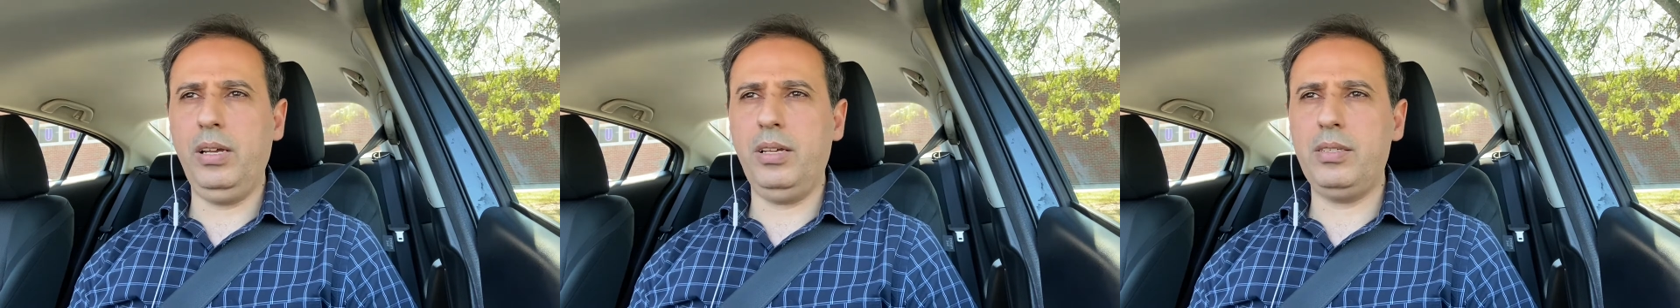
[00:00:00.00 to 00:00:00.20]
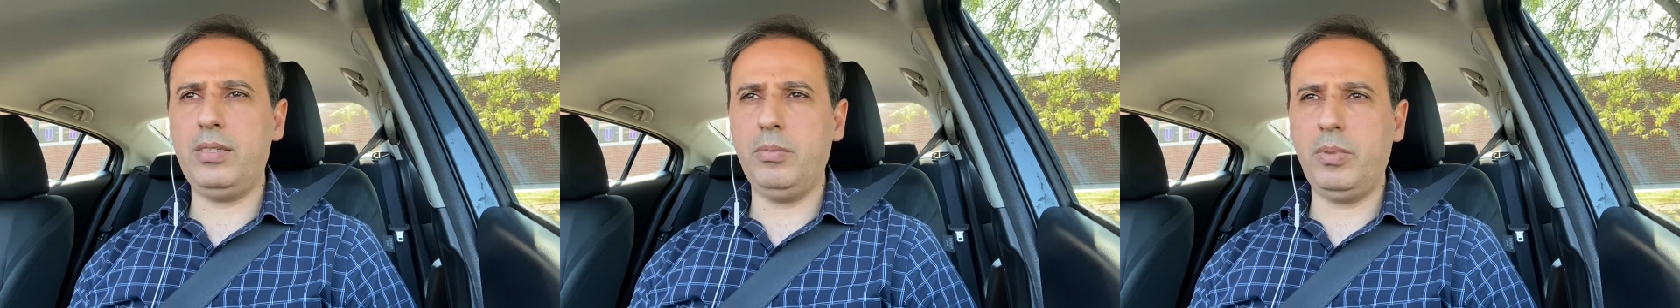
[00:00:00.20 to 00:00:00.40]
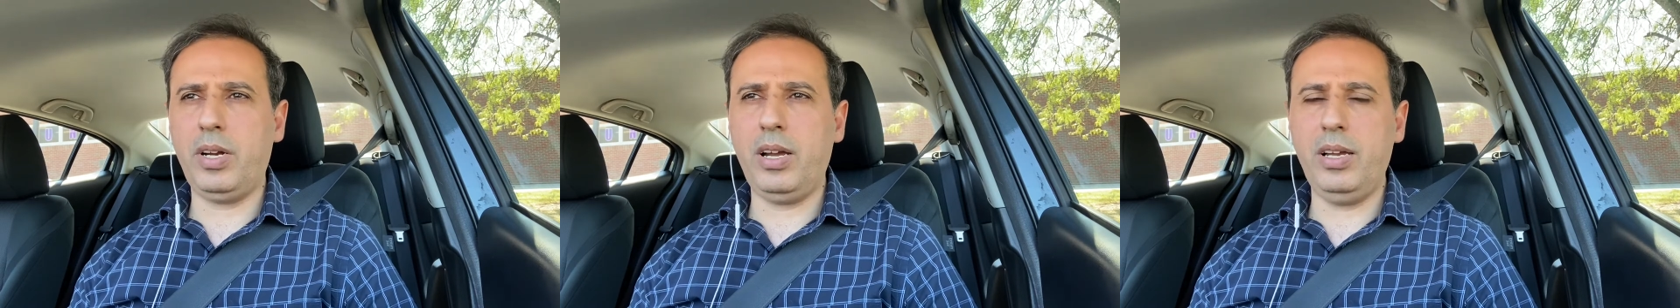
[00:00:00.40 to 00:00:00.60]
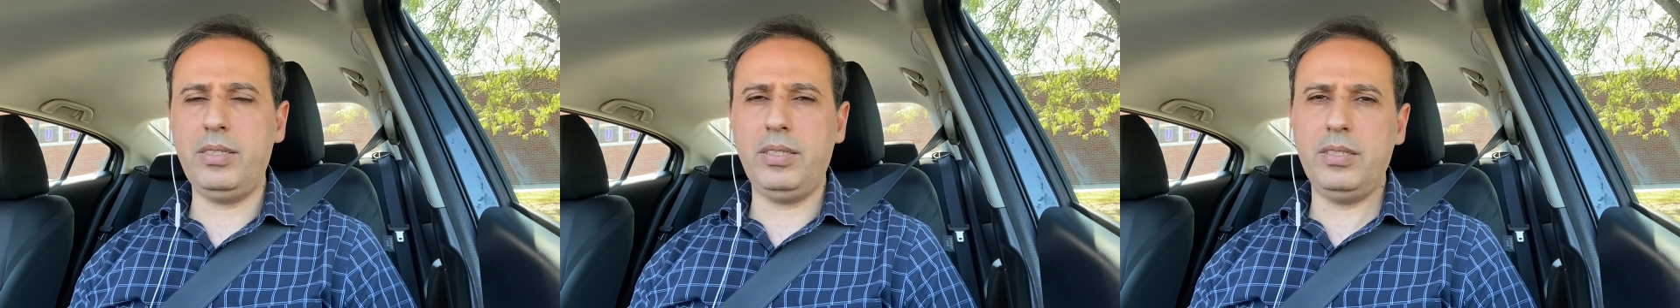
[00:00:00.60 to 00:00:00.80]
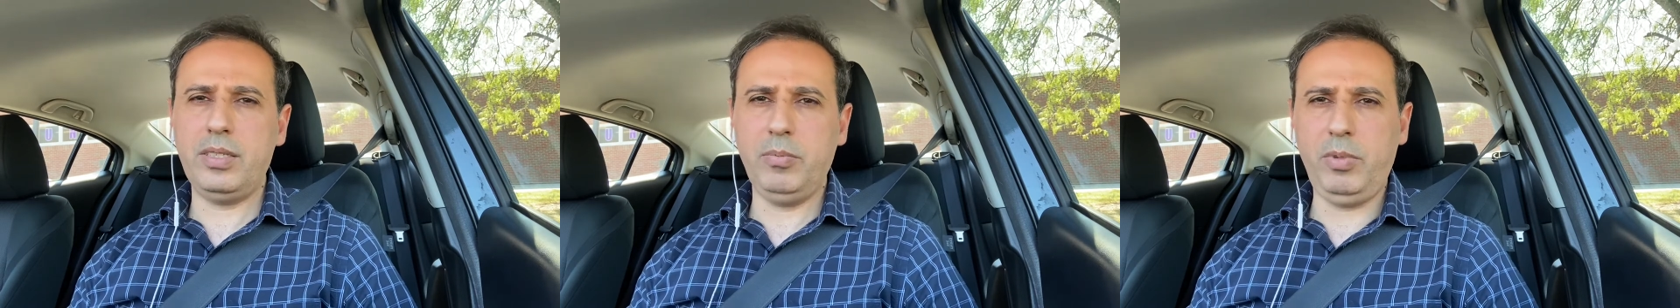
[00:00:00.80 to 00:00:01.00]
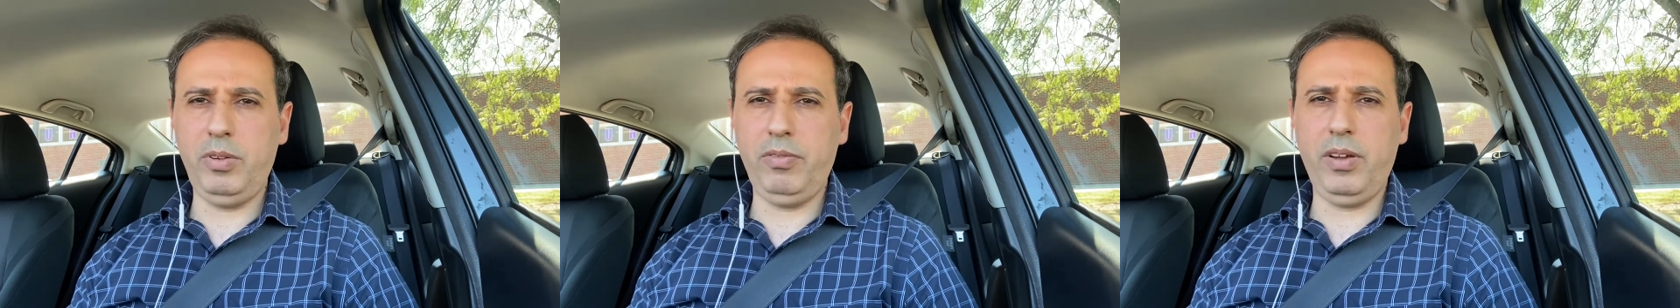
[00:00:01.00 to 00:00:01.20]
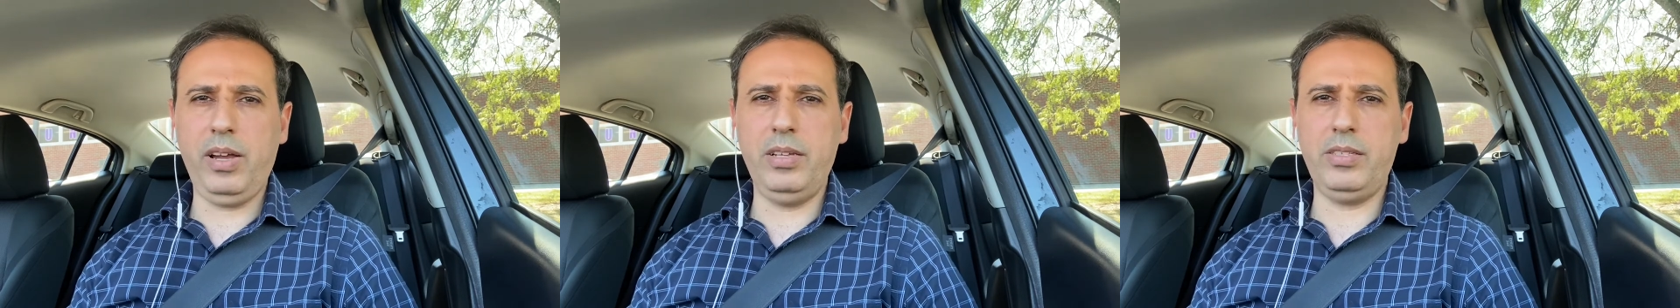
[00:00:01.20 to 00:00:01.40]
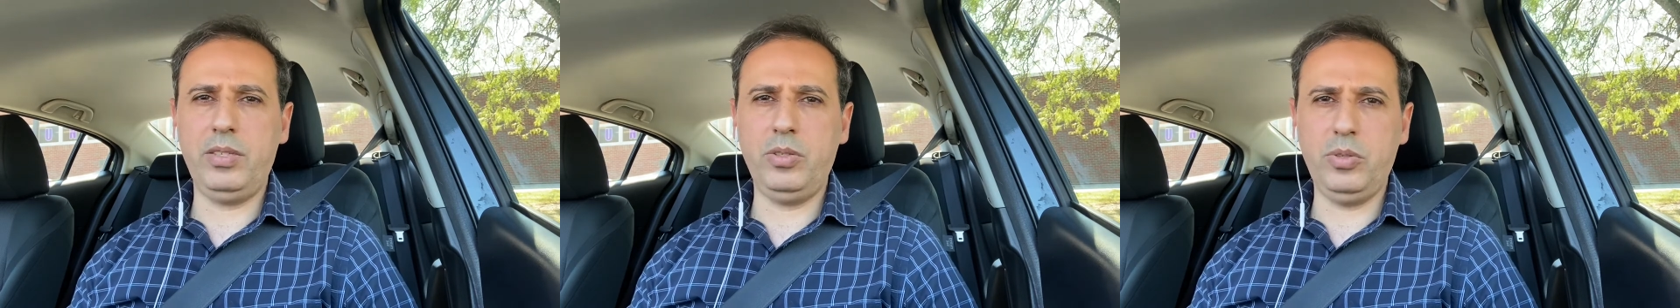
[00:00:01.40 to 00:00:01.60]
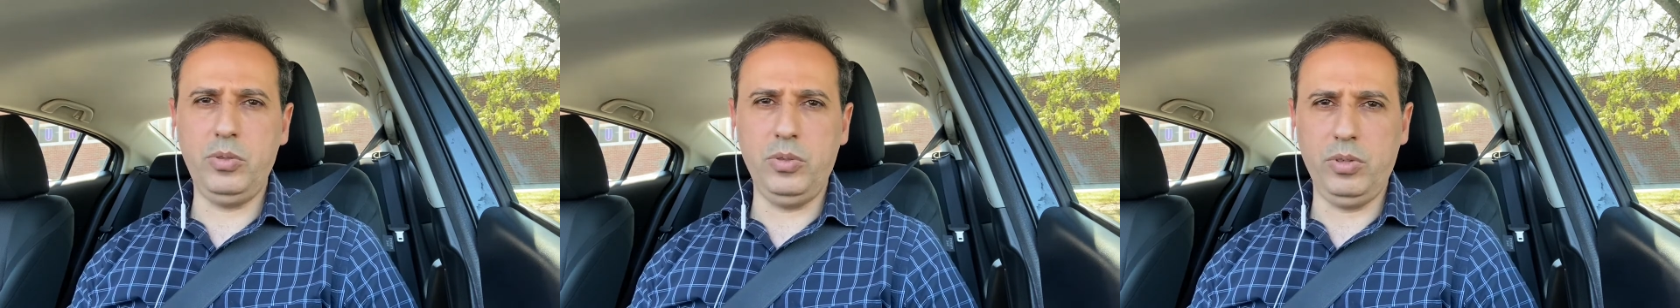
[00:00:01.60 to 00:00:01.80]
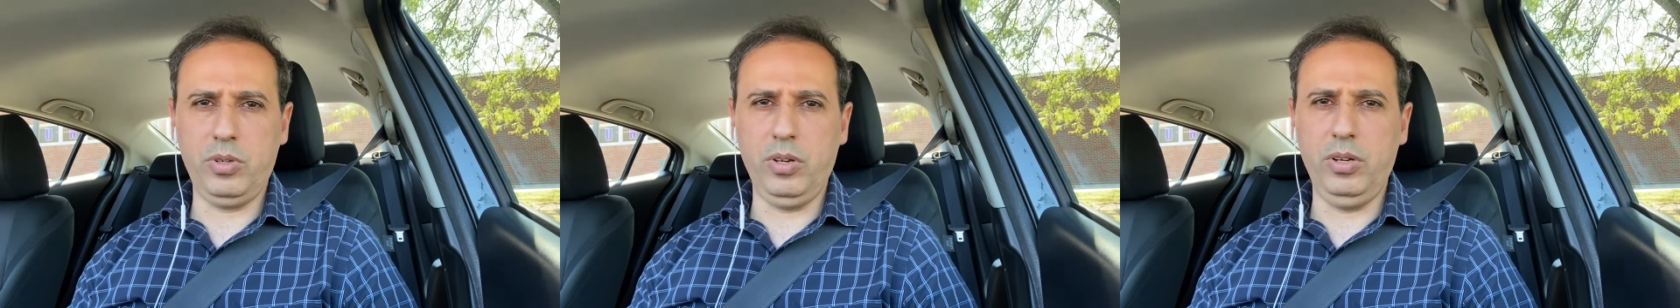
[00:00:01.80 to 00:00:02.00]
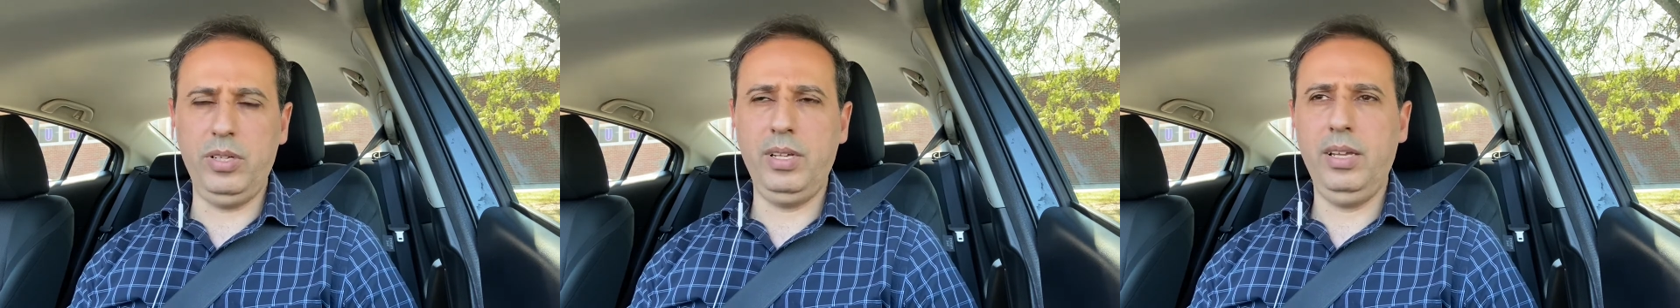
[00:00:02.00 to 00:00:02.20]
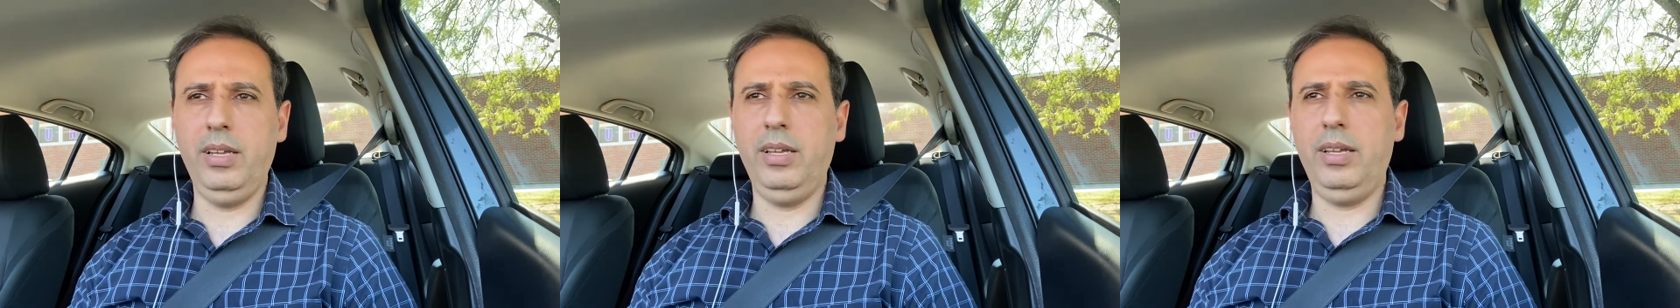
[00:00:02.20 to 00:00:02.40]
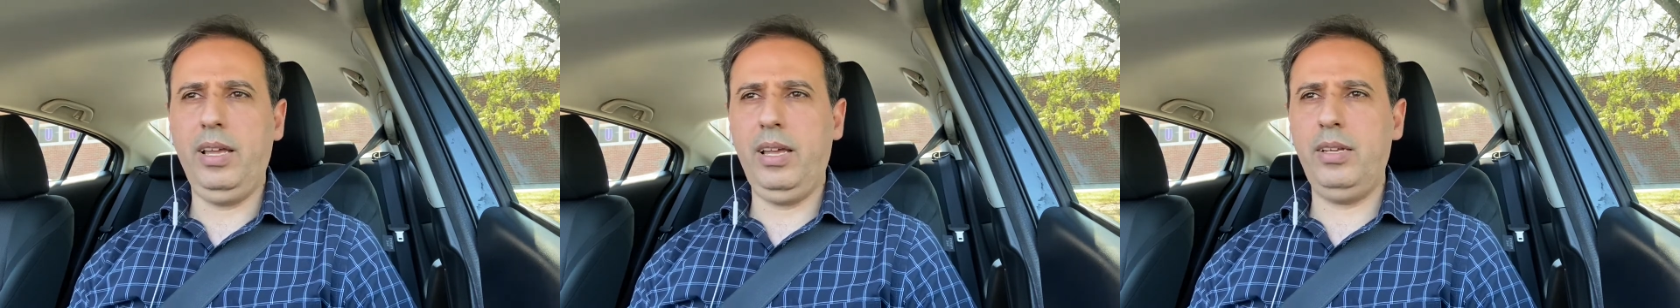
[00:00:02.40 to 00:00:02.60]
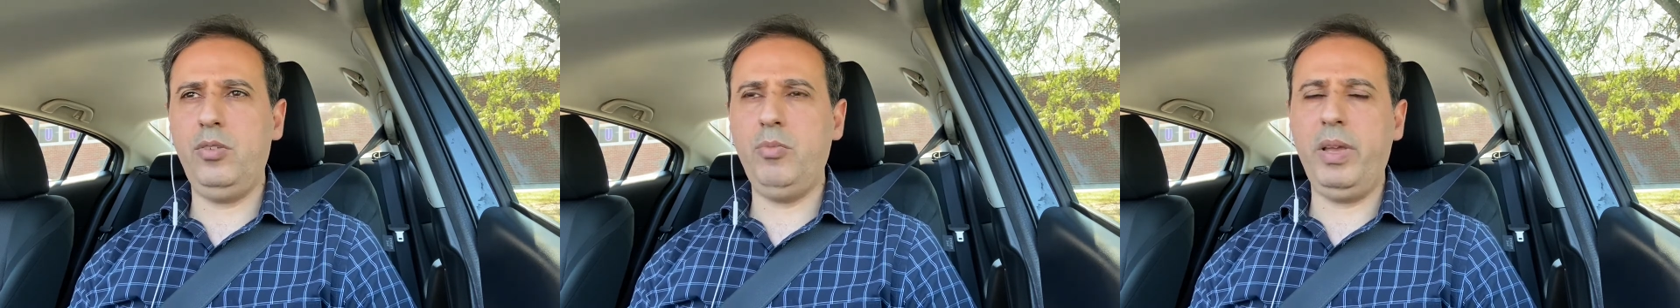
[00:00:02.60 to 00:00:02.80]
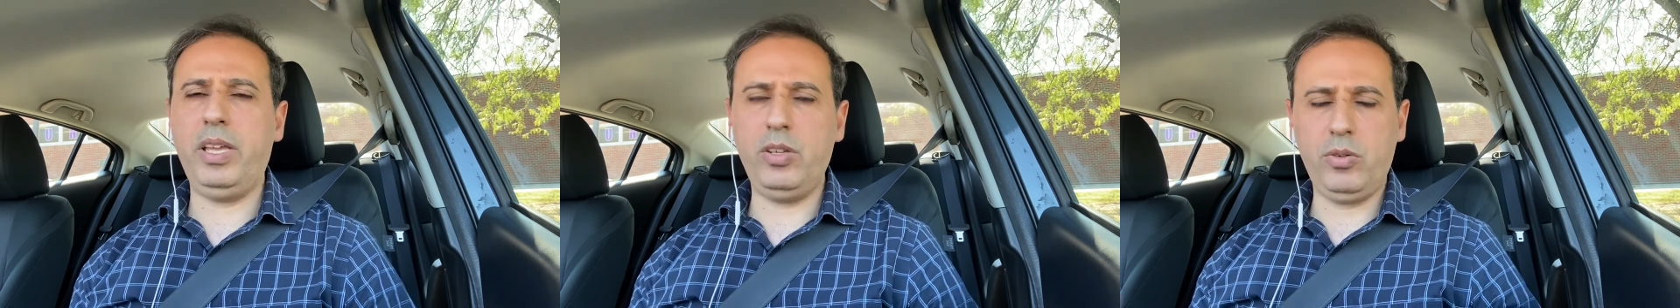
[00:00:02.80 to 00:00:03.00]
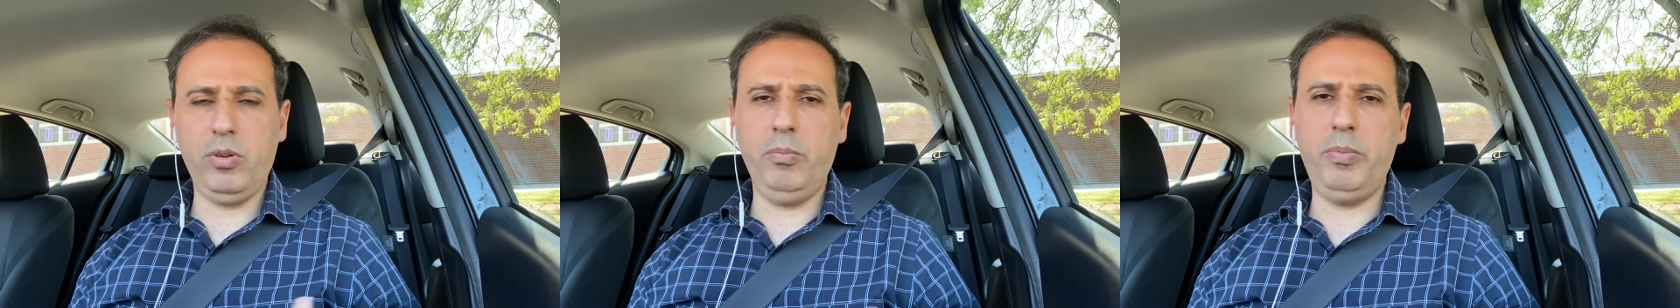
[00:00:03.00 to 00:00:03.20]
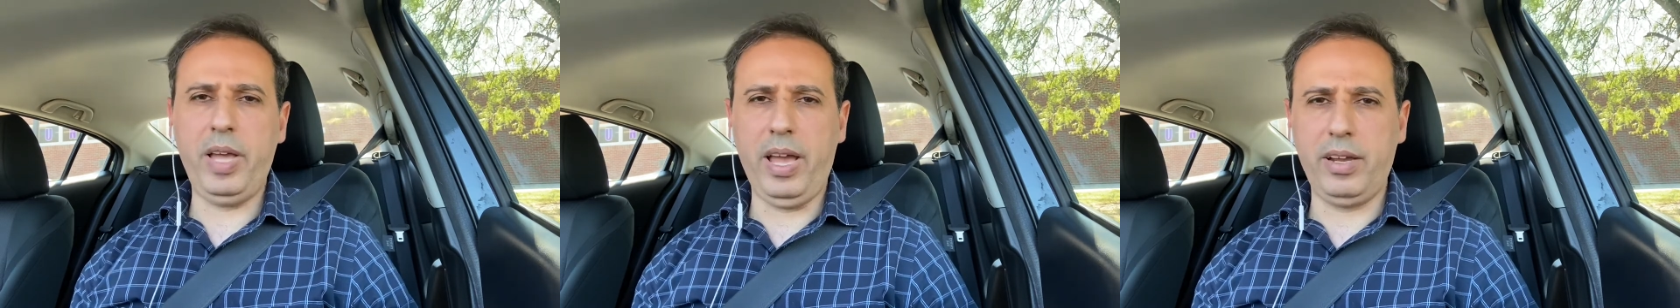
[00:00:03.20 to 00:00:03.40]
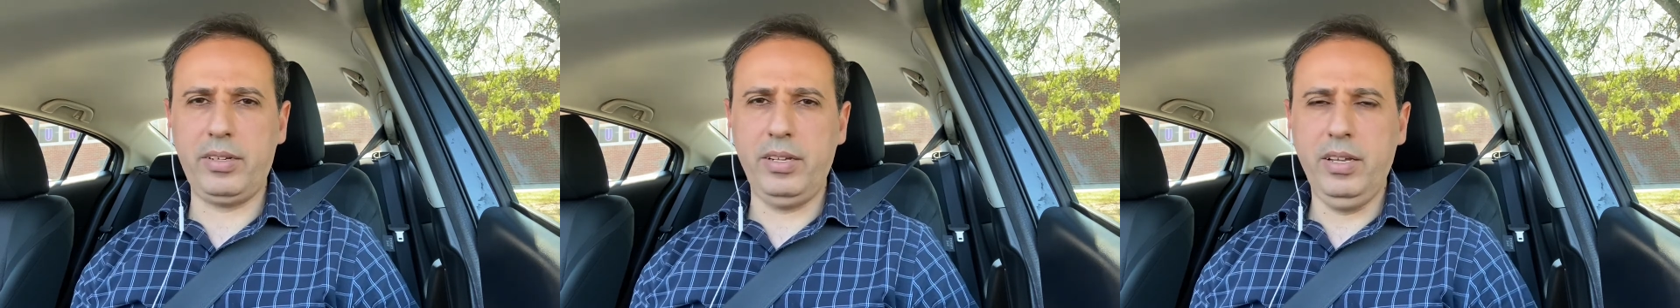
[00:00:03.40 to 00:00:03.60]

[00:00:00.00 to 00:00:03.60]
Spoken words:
summarize and simplify the pseudocode and to make it compact.